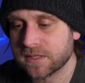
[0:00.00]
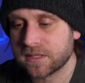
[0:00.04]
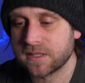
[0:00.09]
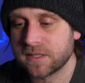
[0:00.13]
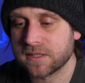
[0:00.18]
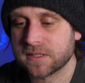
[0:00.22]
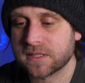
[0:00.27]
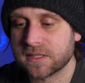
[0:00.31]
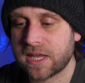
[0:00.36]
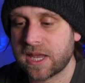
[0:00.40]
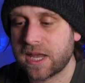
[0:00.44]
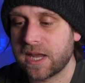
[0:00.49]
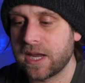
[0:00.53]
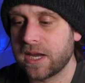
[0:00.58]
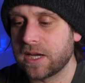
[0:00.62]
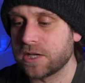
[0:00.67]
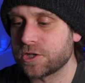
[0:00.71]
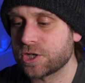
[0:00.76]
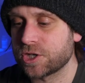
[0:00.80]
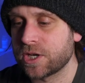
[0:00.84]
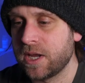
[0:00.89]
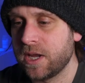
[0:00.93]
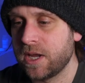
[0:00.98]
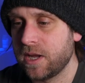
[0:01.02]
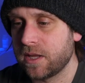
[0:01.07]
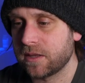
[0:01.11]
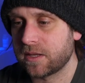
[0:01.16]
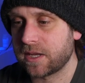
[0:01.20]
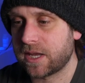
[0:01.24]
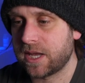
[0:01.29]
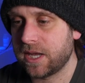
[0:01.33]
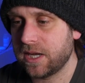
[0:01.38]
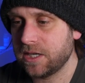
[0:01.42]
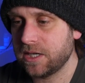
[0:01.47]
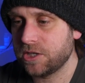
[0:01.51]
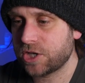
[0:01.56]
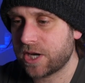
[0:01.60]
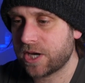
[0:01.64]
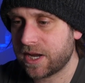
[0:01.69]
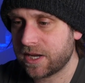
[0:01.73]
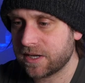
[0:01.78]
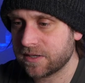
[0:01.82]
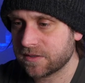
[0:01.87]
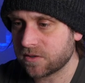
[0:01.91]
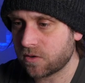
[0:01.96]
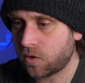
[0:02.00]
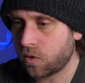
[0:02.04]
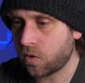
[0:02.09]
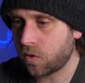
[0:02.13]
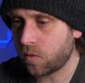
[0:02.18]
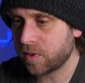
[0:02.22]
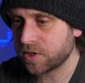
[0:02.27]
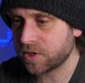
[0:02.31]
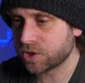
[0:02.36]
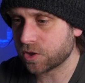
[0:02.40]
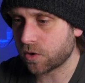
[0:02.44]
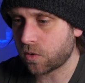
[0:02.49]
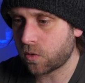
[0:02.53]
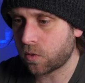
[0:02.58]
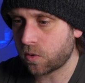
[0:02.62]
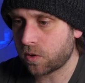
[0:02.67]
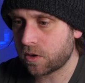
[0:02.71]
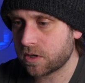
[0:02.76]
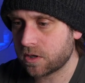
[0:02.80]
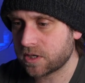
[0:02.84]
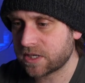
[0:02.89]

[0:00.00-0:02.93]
this cage. The cage has a whole bunch of quarter